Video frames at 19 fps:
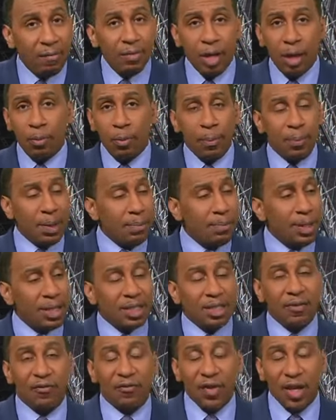It would be
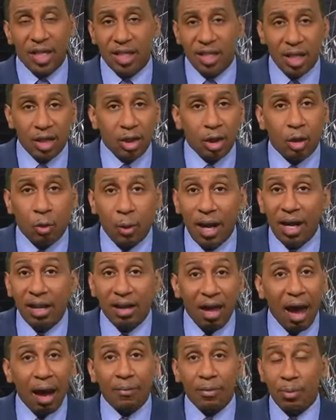Mr. Fix It, the great
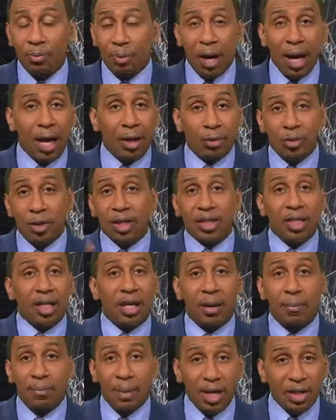Larry Brown, who doesn't
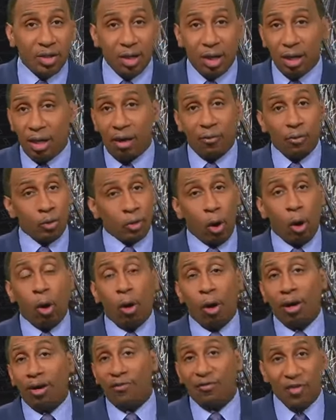get mentioned enough, who's a
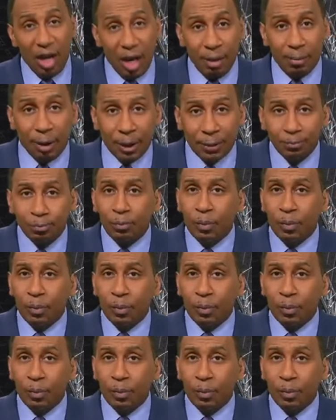Hall of Famer.